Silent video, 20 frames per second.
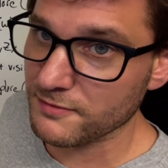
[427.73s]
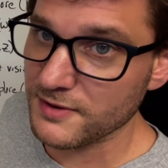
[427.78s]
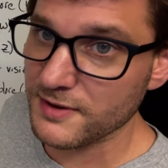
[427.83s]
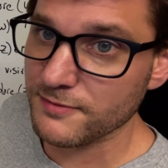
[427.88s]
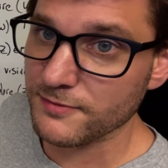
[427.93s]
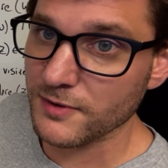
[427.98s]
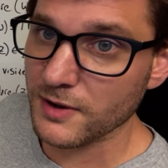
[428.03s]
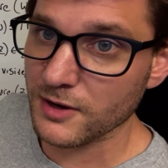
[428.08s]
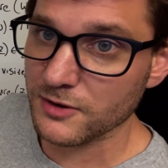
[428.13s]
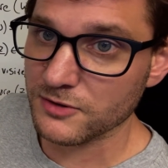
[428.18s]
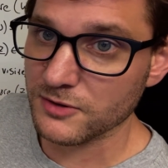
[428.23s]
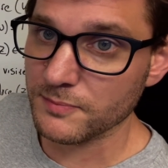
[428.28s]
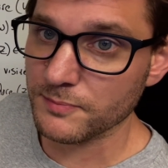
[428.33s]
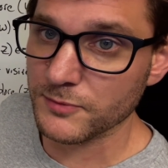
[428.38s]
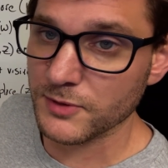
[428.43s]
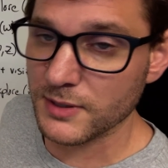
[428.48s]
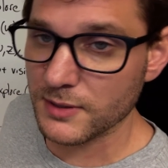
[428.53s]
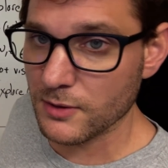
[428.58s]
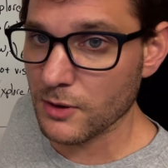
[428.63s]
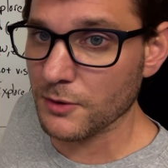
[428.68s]
v
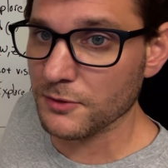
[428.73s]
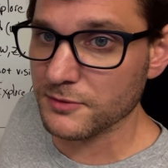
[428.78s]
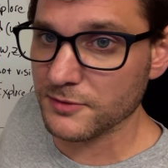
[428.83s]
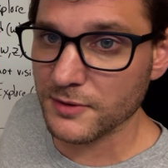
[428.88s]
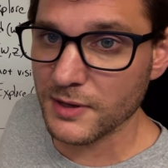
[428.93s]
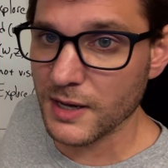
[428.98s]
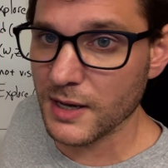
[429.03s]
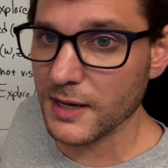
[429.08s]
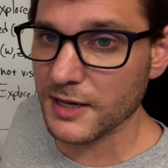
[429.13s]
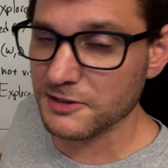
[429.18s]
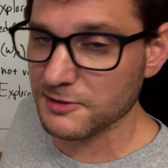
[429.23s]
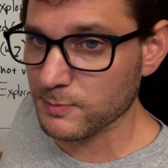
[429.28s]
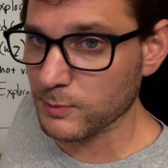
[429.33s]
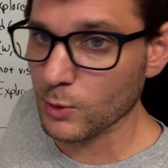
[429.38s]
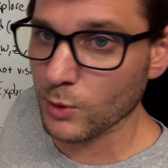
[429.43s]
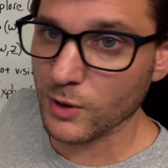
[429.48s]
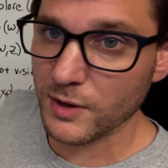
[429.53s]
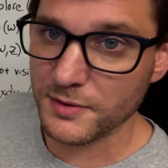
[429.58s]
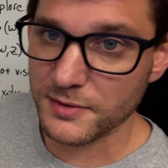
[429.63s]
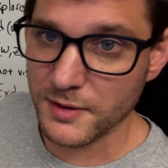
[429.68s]
function. It calls
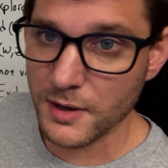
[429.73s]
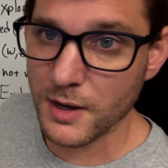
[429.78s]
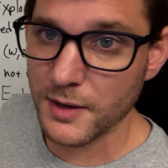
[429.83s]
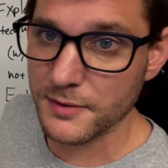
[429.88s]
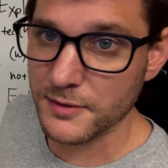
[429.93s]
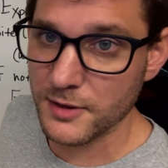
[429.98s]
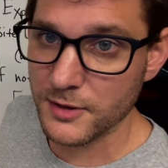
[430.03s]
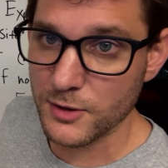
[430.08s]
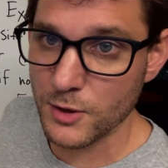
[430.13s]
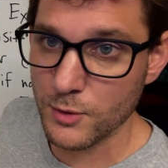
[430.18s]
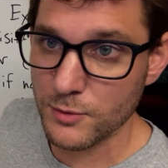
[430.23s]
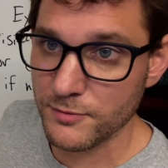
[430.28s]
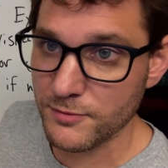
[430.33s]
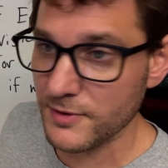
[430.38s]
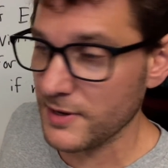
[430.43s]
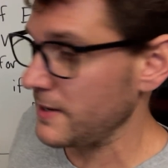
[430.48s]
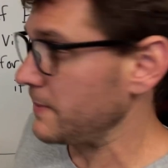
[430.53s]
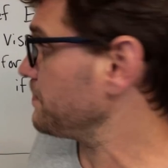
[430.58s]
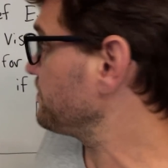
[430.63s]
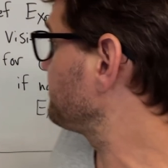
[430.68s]
explore on the node
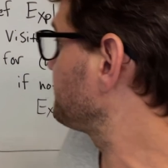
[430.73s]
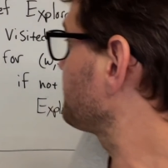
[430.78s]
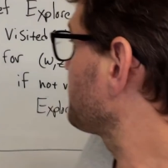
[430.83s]
v.